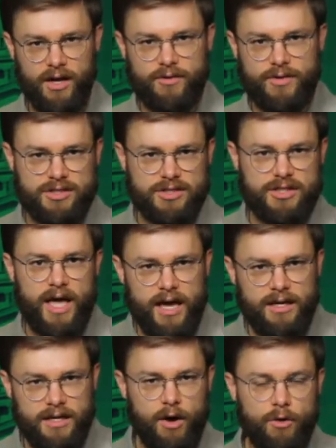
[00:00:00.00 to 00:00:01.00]
that
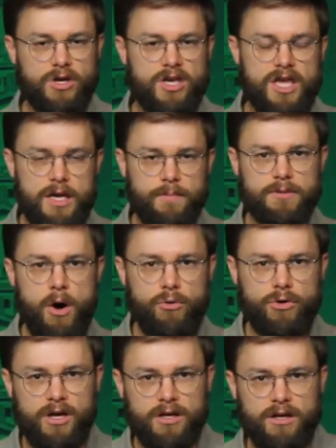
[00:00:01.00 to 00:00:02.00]
say, you know, keep
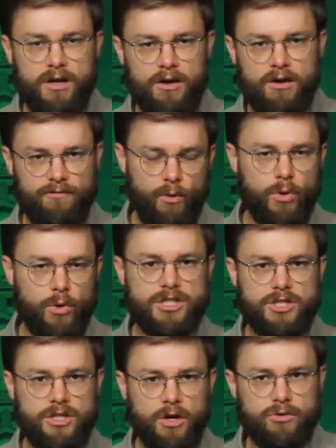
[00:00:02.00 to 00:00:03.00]
smoking for the
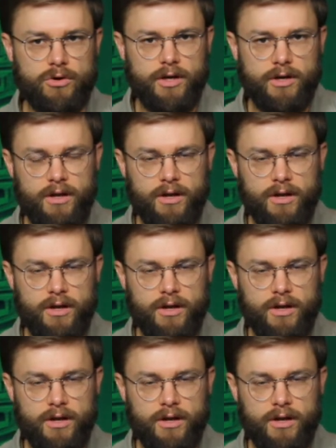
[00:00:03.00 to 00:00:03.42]
children